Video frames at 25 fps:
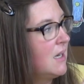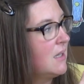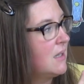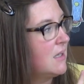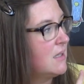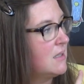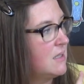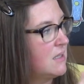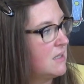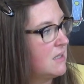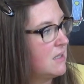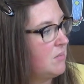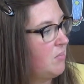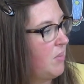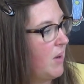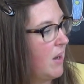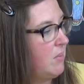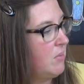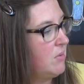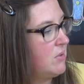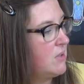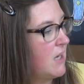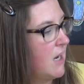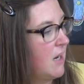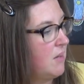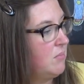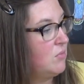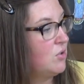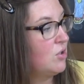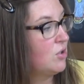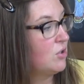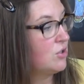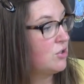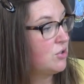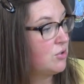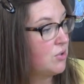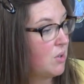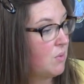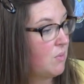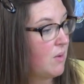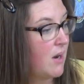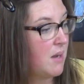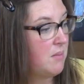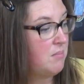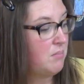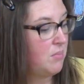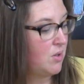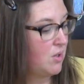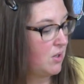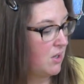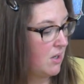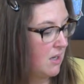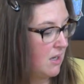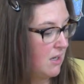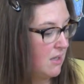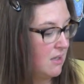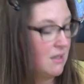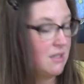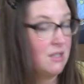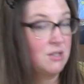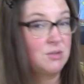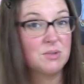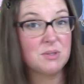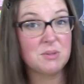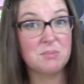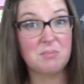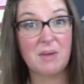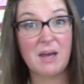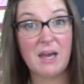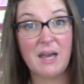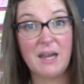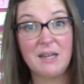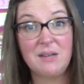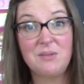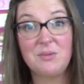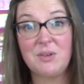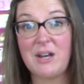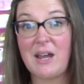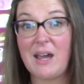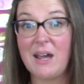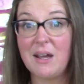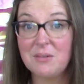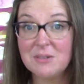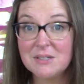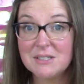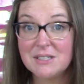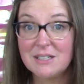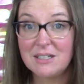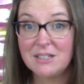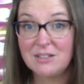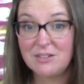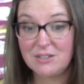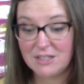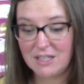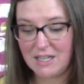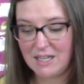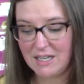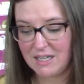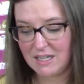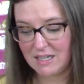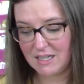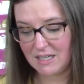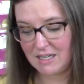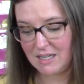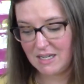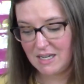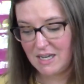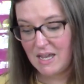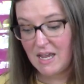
This is the Bible Time Nursery Rhyme book. This was mine when I was a little kid.